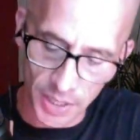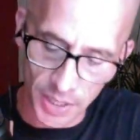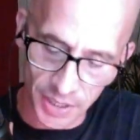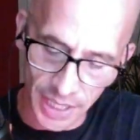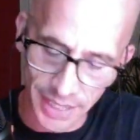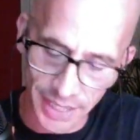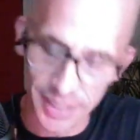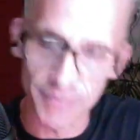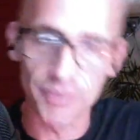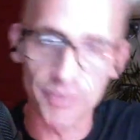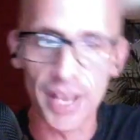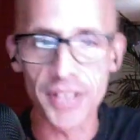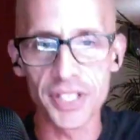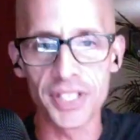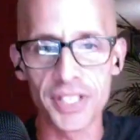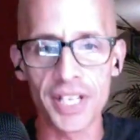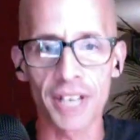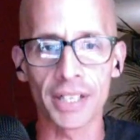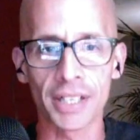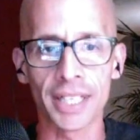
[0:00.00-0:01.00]
did
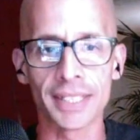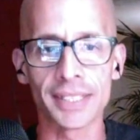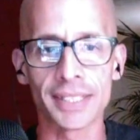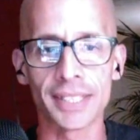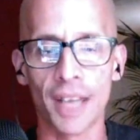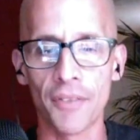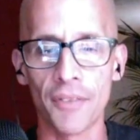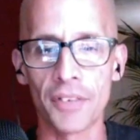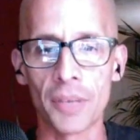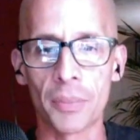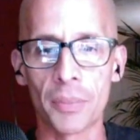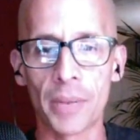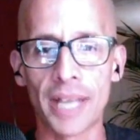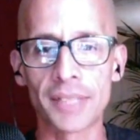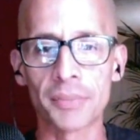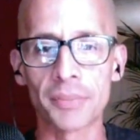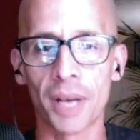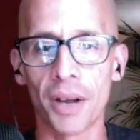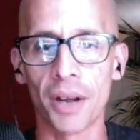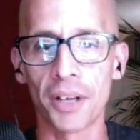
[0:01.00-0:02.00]
vegetarian stuff, and it breaks
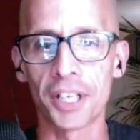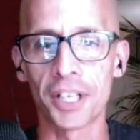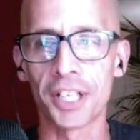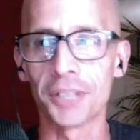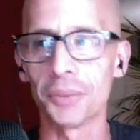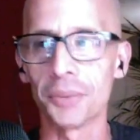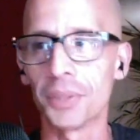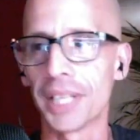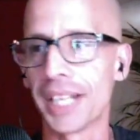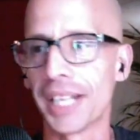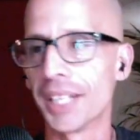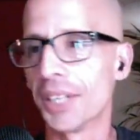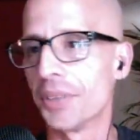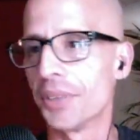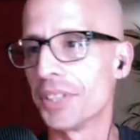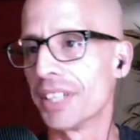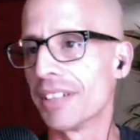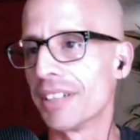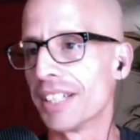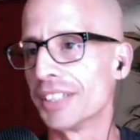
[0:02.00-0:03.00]
my heart when I go
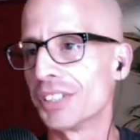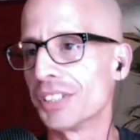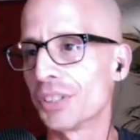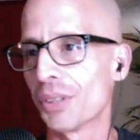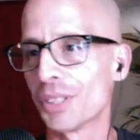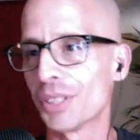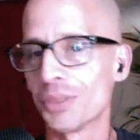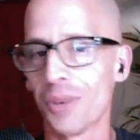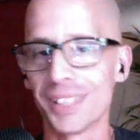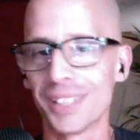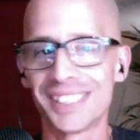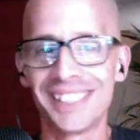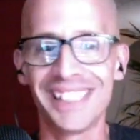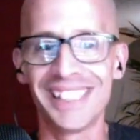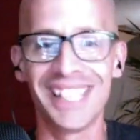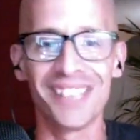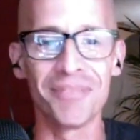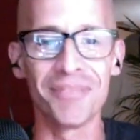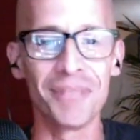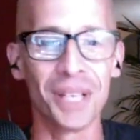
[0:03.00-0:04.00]
there and George wants to
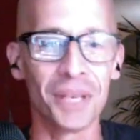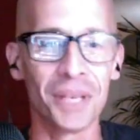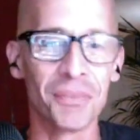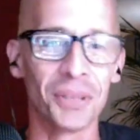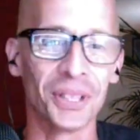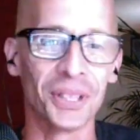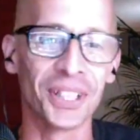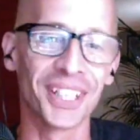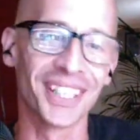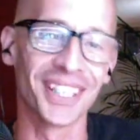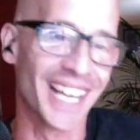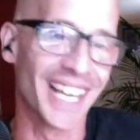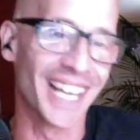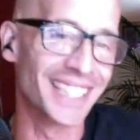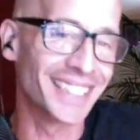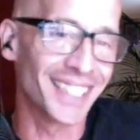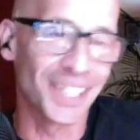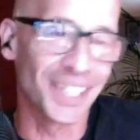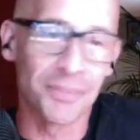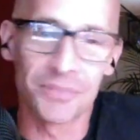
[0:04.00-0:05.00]
give me a burger and I
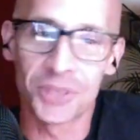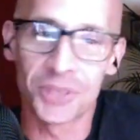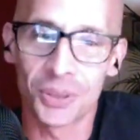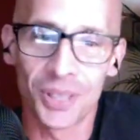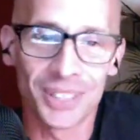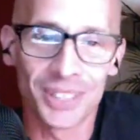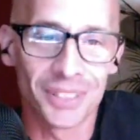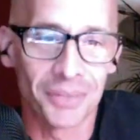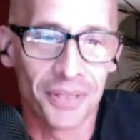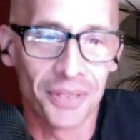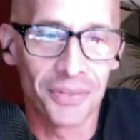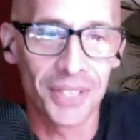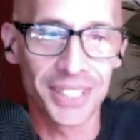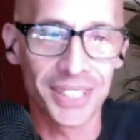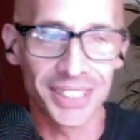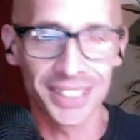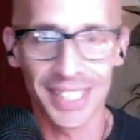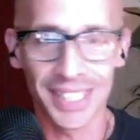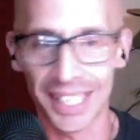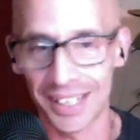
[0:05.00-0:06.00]
tell him, George, I'm a
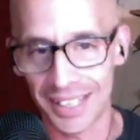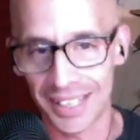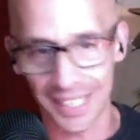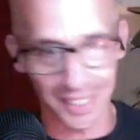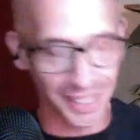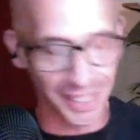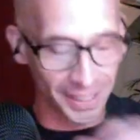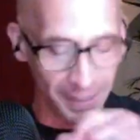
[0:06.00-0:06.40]
vegetarian.